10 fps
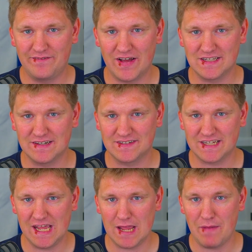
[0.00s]
defensive
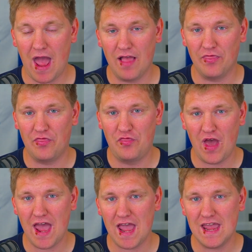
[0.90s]
scheme, and
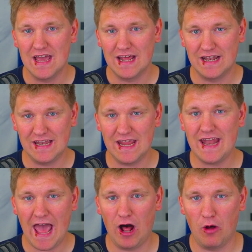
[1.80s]
they
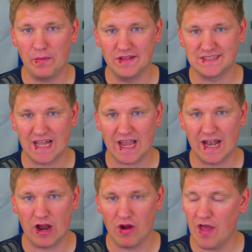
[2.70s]
need help in the
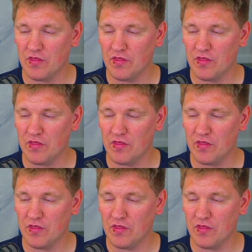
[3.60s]
secondary.